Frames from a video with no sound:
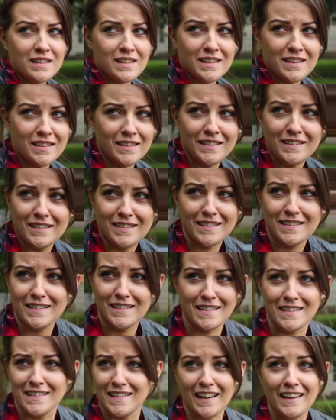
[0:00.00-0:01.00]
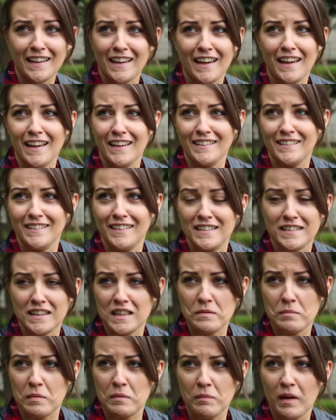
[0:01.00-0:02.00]
needs to say it, and it's
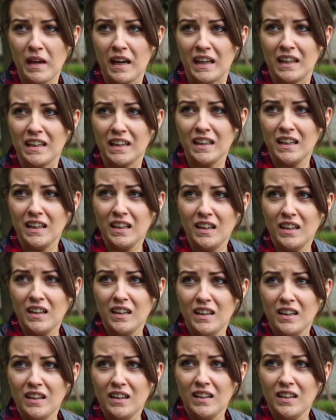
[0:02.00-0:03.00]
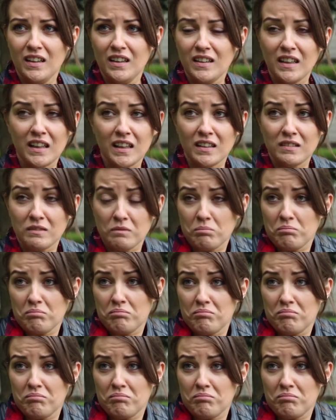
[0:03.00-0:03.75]
going to be me. Like,